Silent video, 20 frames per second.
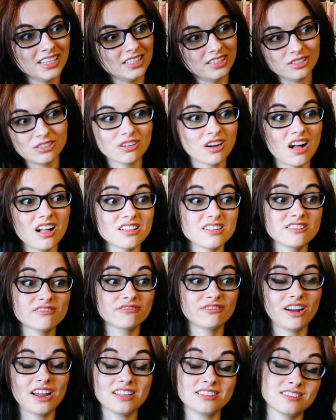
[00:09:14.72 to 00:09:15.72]
You call your
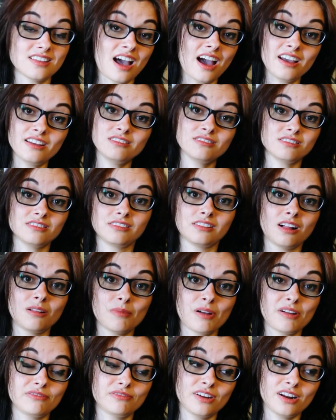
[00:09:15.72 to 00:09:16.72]
friends, I used to call
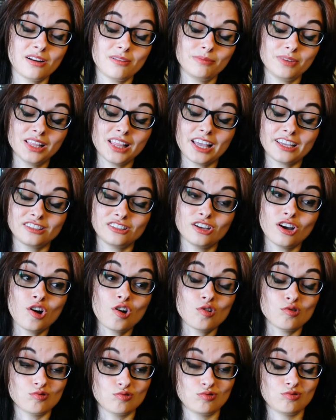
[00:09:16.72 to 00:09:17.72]
my friend and be like,
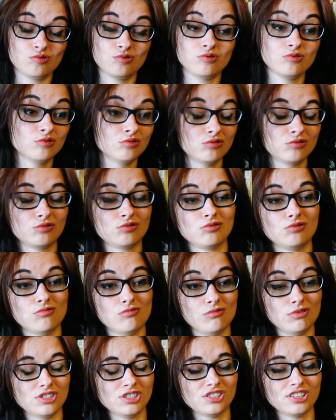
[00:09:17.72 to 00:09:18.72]
yo,
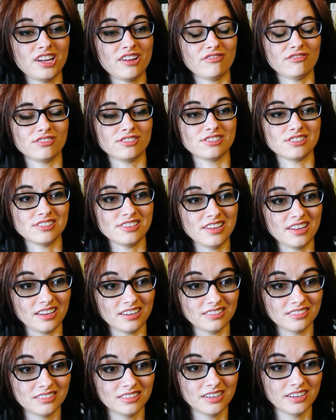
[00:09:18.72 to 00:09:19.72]
what'd you get for C?
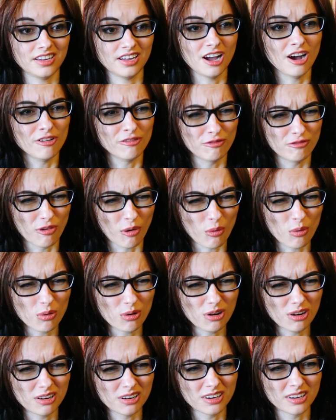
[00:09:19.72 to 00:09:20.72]

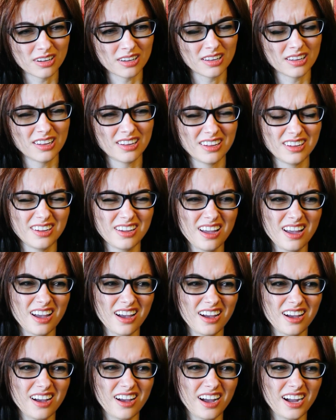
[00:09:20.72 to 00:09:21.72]
Four?
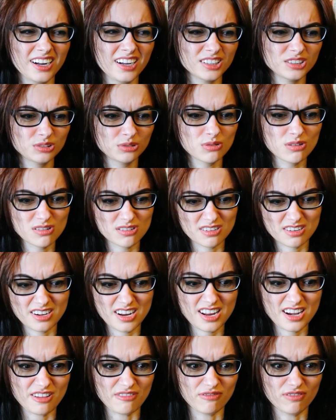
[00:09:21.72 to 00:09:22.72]
I got
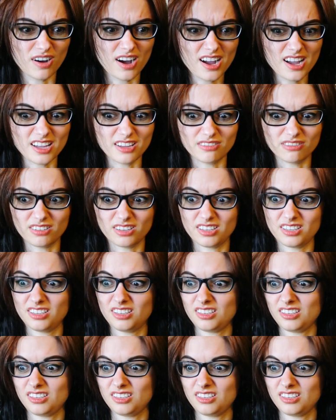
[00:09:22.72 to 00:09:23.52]
285.